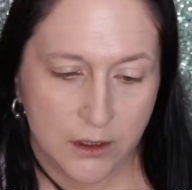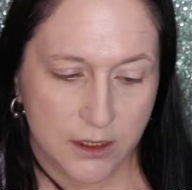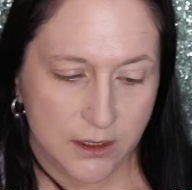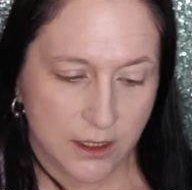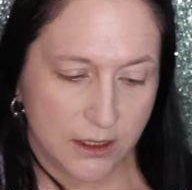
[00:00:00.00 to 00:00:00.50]

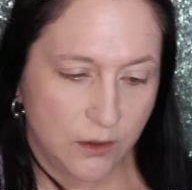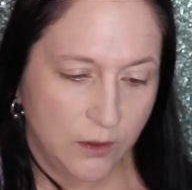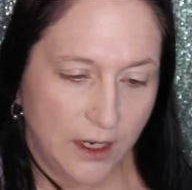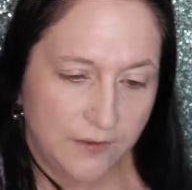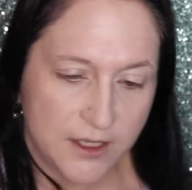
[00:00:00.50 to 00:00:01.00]
Since I
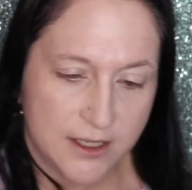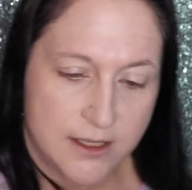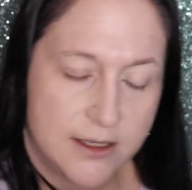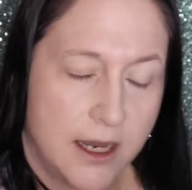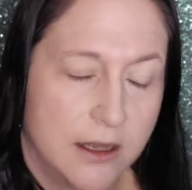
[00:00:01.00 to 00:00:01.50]
don't have to
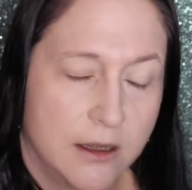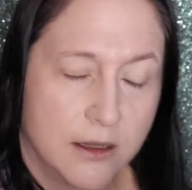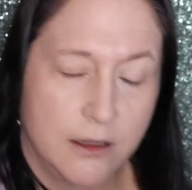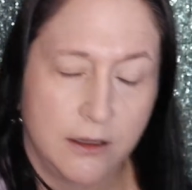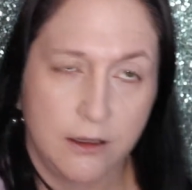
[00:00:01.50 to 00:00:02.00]
set
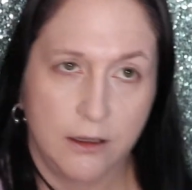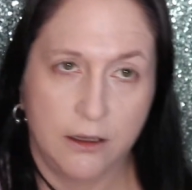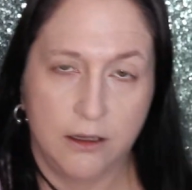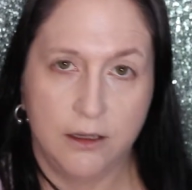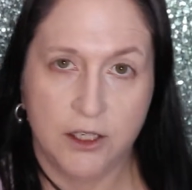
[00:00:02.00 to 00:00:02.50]

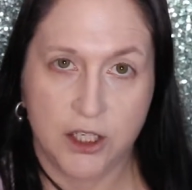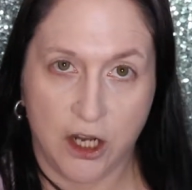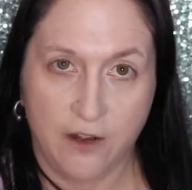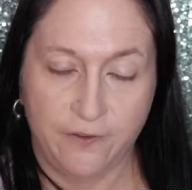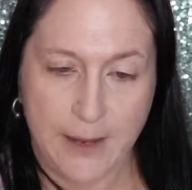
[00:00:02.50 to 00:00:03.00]
the
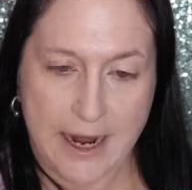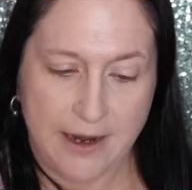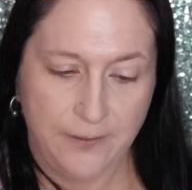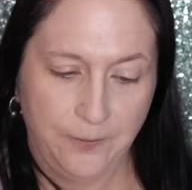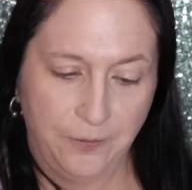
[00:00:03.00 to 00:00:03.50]
soft
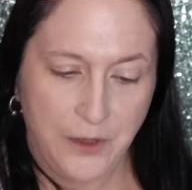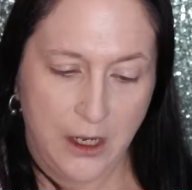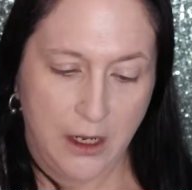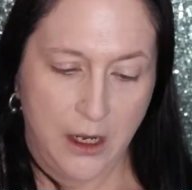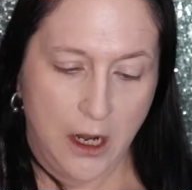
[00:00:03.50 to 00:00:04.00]
matte,
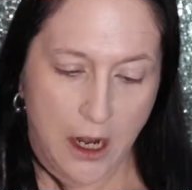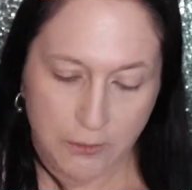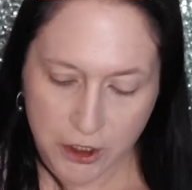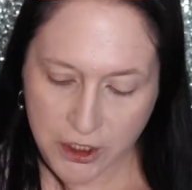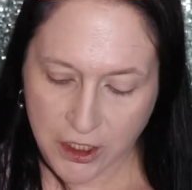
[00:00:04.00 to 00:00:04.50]

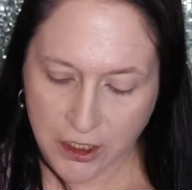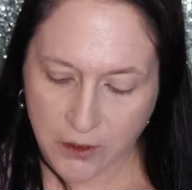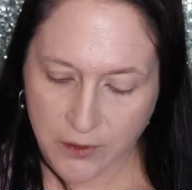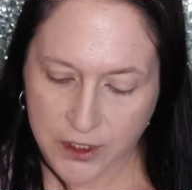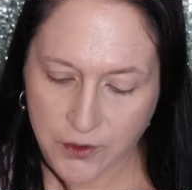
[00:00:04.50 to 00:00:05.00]
I'm just gonna
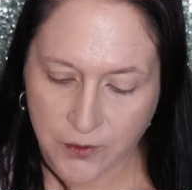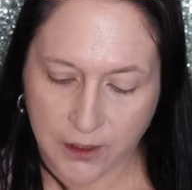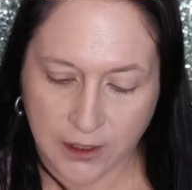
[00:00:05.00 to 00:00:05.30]
go into a